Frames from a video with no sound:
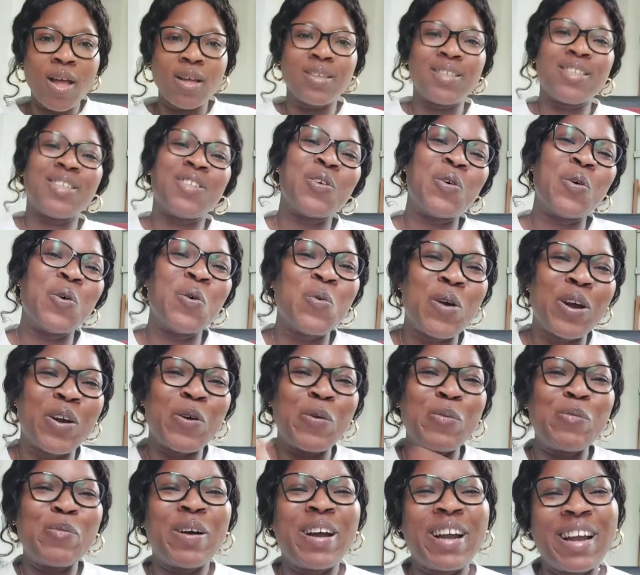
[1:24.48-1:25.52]
So
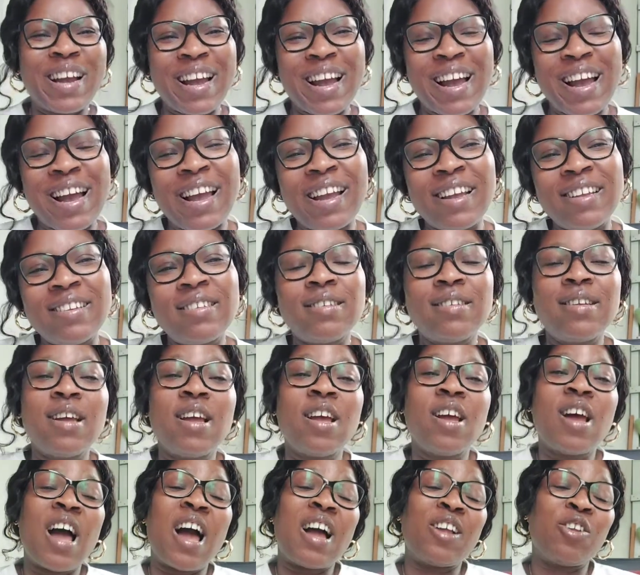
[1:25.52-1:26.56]
welcome back guys.
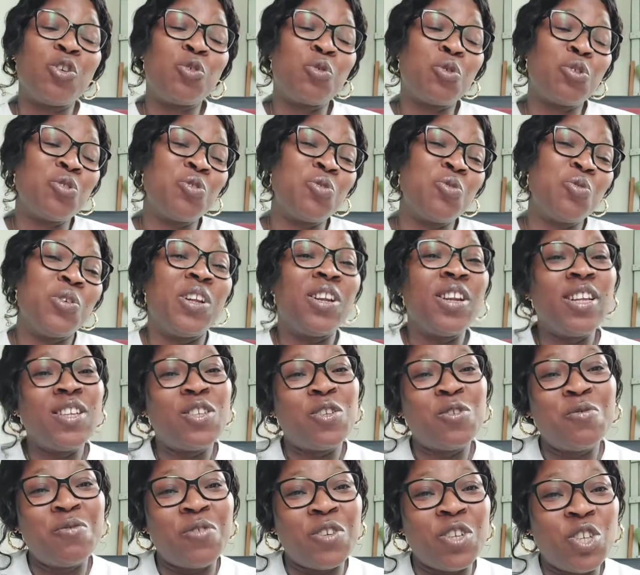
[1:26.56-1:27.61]
I just want to do a
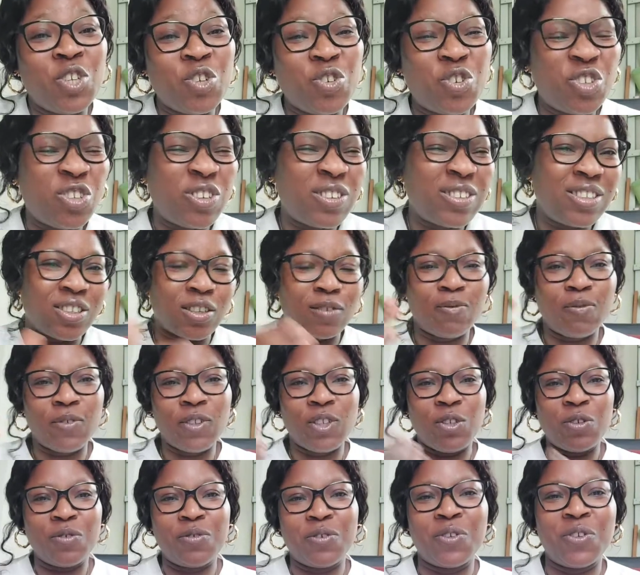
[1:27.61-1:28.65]
little video, just short
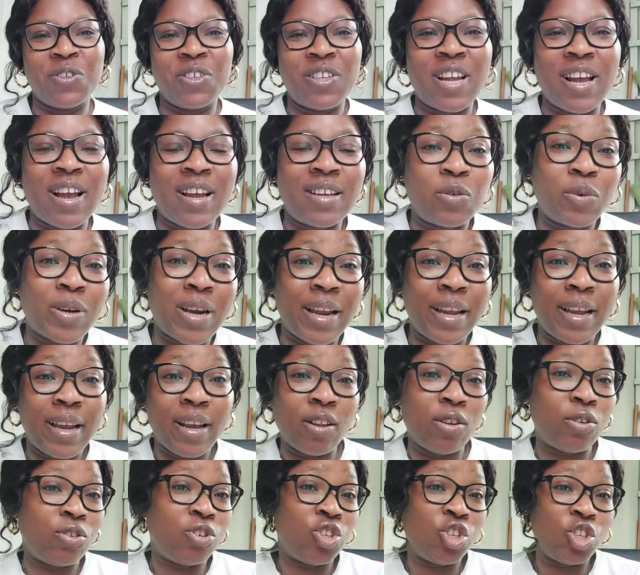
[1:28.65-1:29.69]
video for you guys, what I
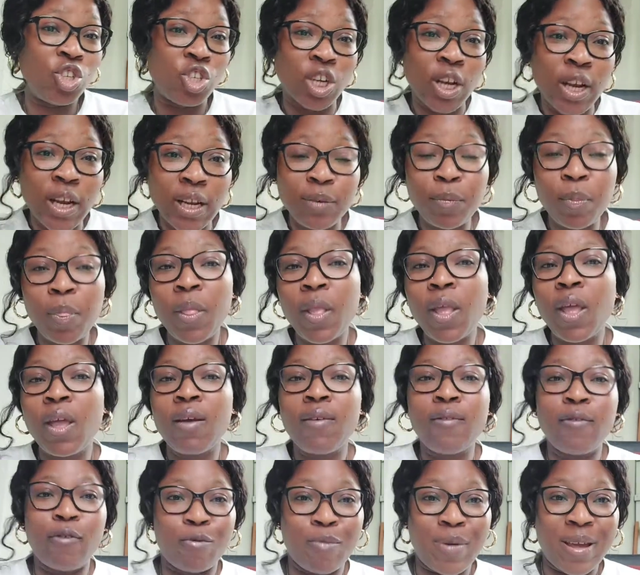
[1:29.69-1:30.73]
get on Sheih
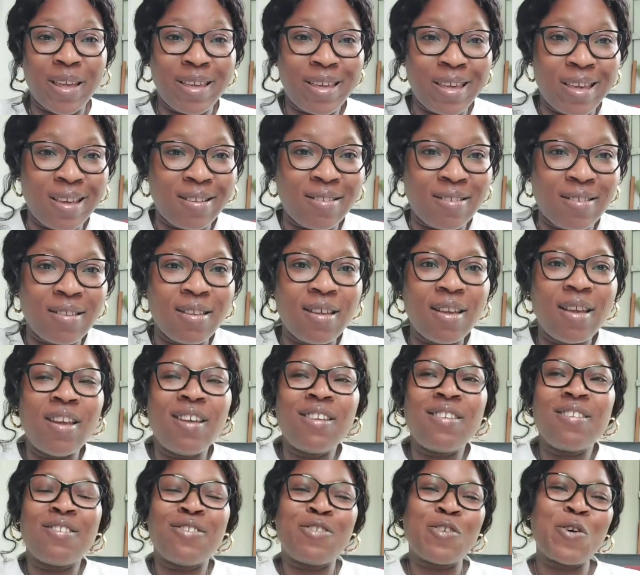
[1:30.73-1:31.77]
for my kids.
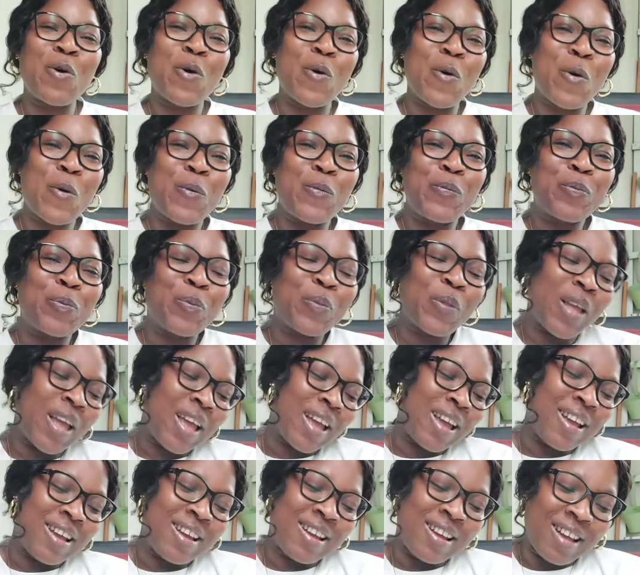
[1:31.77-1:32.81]
So
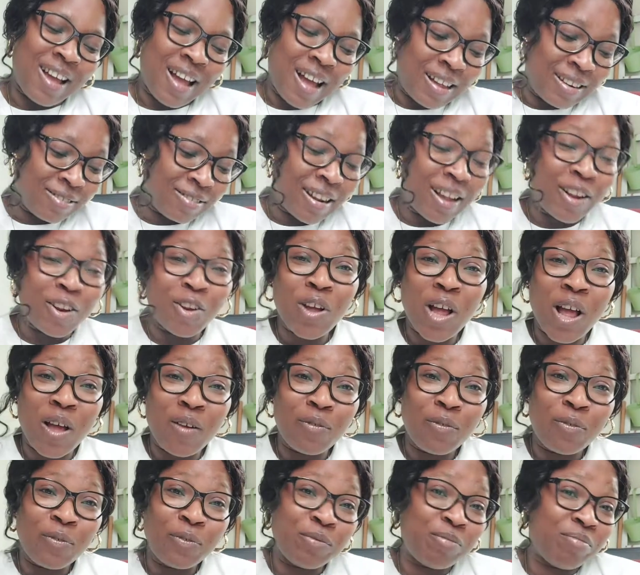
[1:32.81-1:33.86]
and I don't
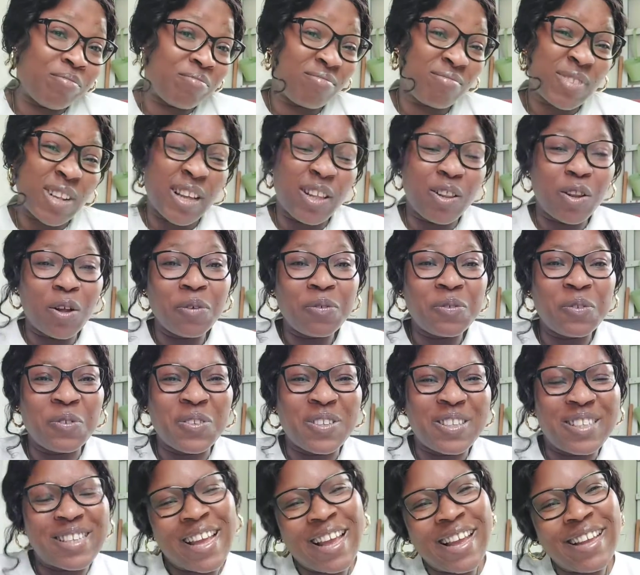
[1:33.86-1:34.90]
have enough to
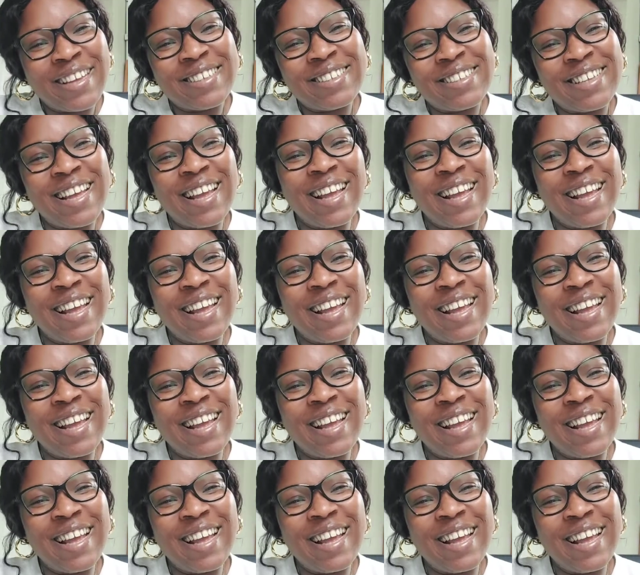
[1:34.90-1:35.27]
say.